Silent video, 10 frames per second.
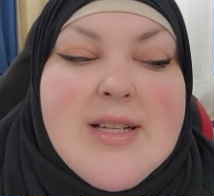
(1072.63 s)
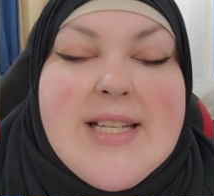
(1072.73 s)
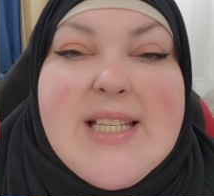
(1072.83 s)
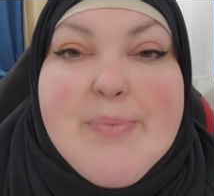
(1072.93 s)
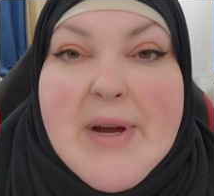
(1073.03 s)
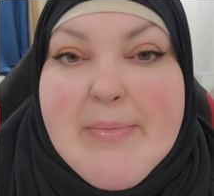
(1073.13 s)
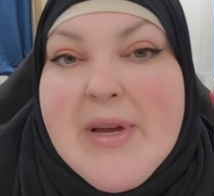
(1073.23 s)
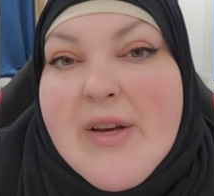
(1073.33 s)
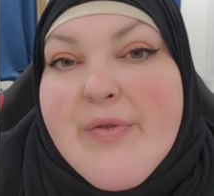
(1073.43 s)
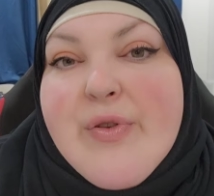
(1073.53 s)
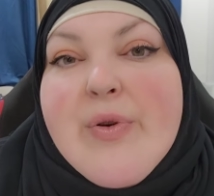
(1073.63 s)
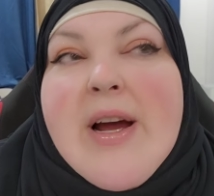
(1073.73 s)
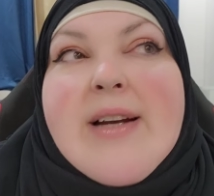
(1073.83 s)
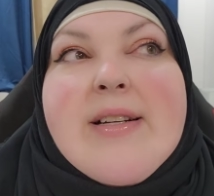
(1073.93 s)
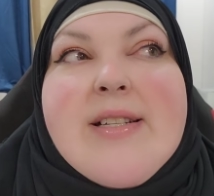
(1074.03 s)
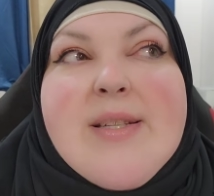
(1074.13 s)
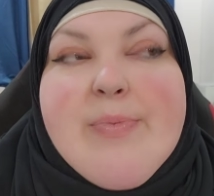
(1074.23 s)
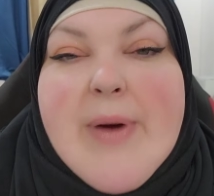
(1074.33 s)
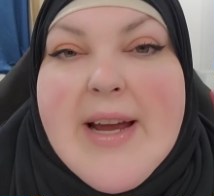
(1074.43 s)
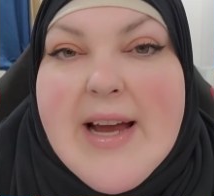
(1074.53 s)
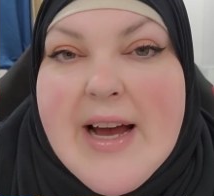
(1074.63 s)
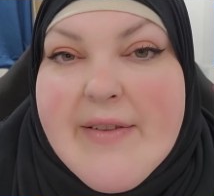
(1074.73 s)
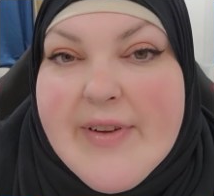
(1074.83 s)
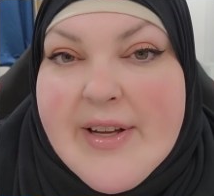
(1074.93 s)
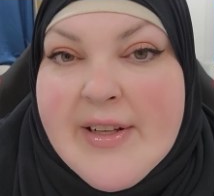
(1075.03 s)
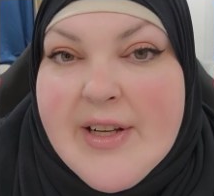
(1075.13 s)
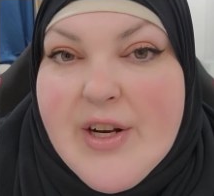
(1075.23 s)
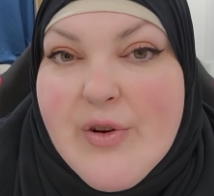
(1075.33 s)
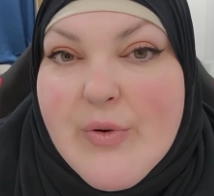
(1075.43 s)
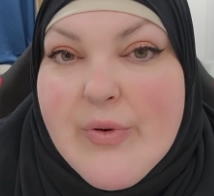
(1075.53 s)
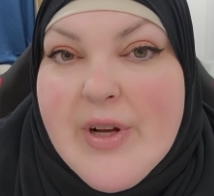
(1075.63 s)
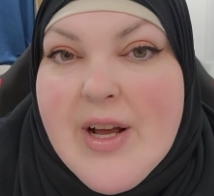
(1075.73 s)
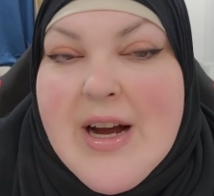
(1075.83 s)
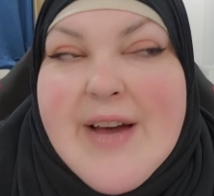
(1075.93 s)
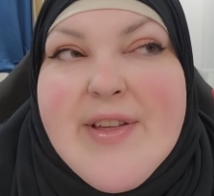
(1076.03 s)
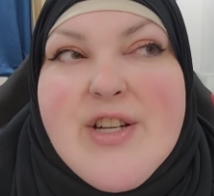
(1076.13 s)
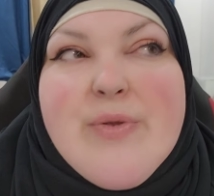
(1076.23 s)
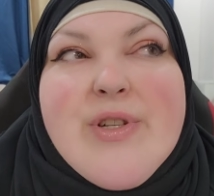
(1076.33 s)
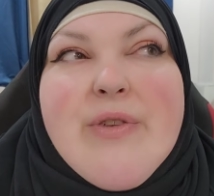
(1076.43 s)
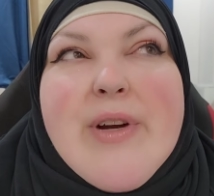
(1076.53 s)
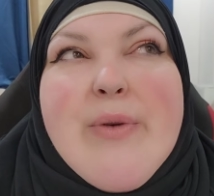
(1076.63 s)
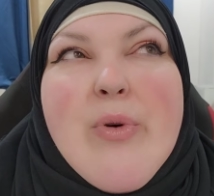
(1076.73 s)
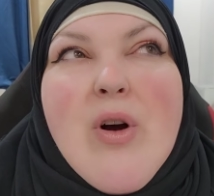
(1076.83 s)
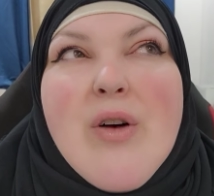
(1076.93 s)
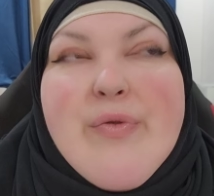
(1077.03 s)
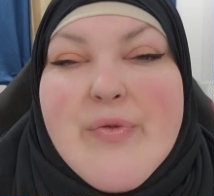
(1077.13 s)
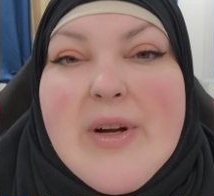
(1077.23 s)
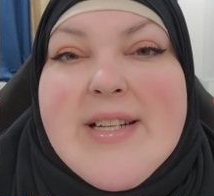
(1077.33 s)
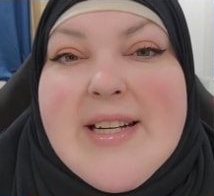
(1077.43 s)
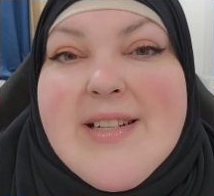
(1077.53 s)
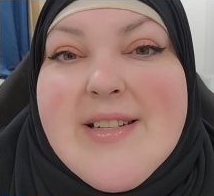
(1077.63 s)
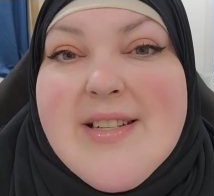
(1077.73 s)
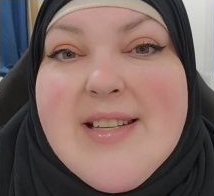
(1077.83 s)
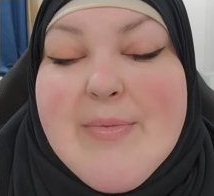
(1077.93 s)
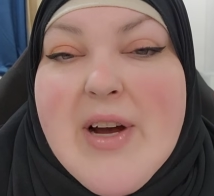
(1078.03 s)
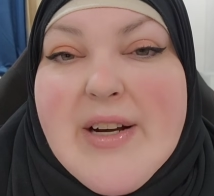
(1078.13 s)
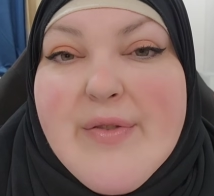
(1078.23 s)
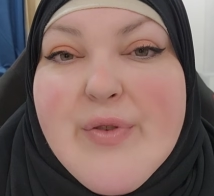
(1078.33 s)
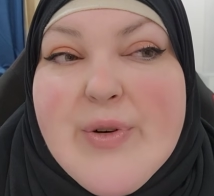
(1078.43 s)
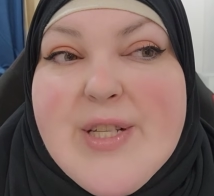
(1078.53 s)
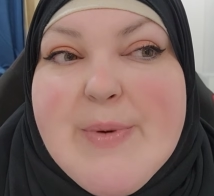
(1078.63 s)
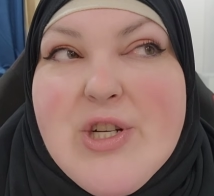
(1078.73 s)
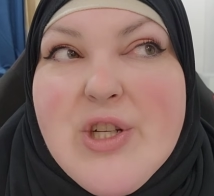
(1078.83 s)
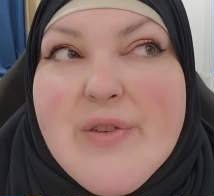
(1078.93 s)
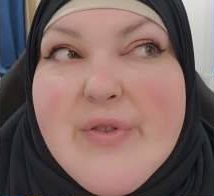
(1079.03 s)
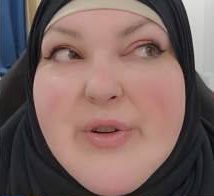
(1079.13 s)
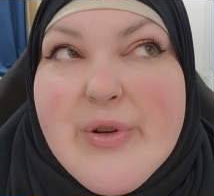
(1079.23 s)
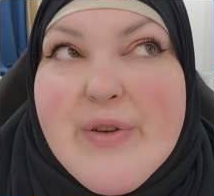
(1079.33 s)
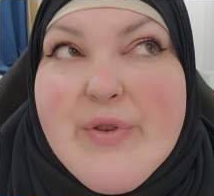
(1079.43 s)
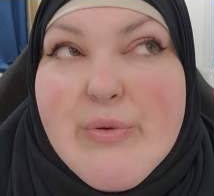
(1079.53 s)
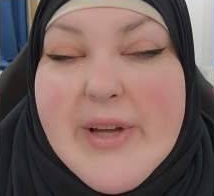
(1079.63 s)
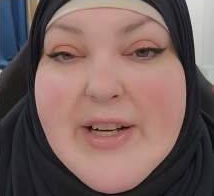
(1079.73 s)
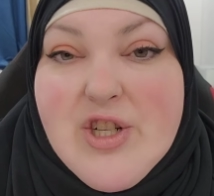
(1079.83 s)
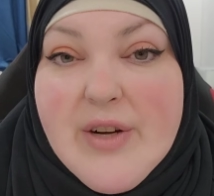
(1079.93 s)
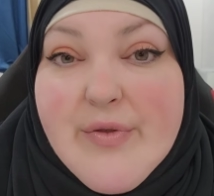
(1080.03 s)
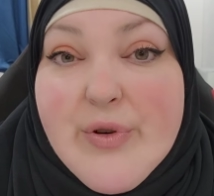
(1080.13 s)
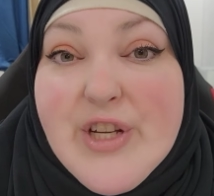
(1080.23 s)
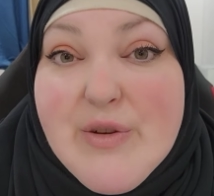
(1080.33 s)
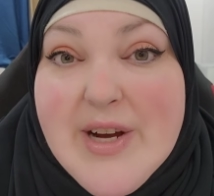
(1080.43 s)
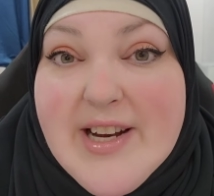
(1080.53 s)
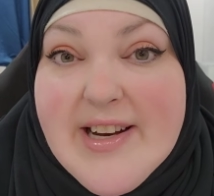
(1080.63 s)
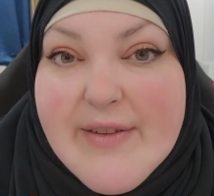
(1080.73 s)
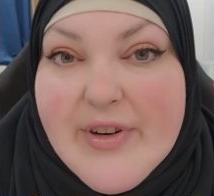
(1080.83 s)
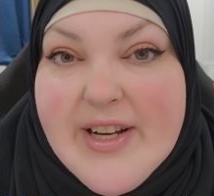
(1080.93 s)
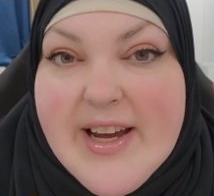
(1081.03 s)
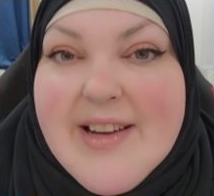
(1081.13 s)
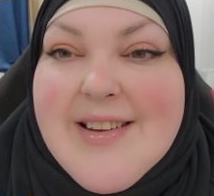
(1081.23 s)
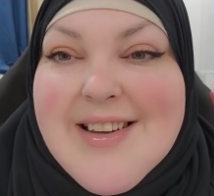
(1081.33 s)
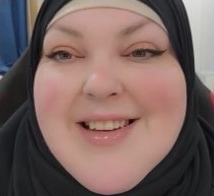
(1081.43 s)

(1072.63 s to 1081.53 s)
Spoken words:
Despite being a food addict, despite having, you know, I think to a degree we're all addicted to some kind of food, especially if you like junk food and you eat it every day.